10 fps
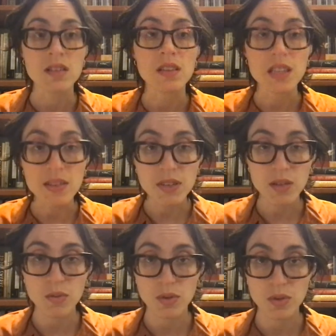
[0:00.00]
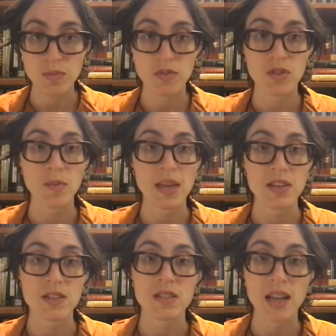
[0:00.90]
leaving room for the
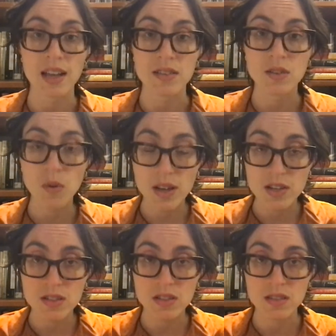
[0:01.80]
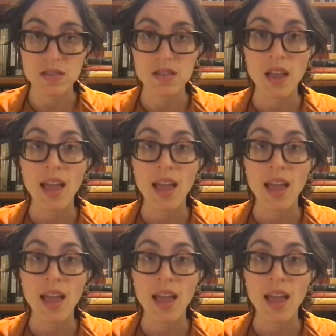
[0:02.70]
patient to ask questions